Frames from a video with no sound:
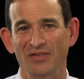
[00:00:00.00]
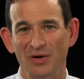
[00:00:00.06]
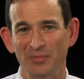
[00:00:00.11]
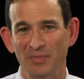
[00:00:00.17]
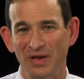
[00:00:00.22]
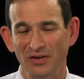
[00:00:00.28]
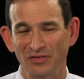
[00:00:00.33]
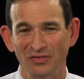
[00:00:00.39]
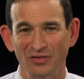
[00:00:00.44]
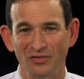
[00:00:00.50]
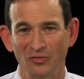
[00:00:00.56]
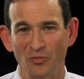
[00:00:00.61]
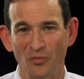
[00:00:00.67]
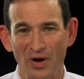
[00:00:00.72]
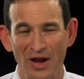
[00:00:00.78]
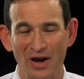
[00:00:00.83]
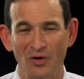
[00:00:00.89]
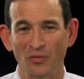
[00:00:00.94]
our patients
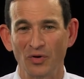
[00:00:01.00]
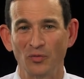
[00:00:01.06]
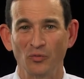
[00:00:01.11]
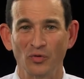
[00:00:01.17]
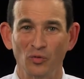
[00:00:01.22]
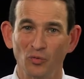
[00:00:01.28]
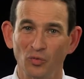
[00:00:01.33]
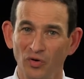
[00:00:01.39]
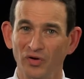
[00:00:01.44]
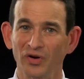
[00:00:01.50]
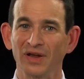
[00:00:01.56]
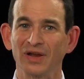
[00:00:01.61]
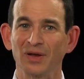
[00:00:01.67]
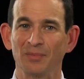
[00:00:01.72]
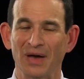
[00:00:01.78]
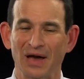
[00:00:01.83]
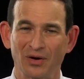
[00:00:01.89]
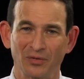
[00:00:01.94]
wear when we're worried
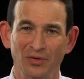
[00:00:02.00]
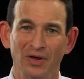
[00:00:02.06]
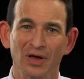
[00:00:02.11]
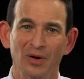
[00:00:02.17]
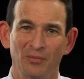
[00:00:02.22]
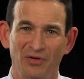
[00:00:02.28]
about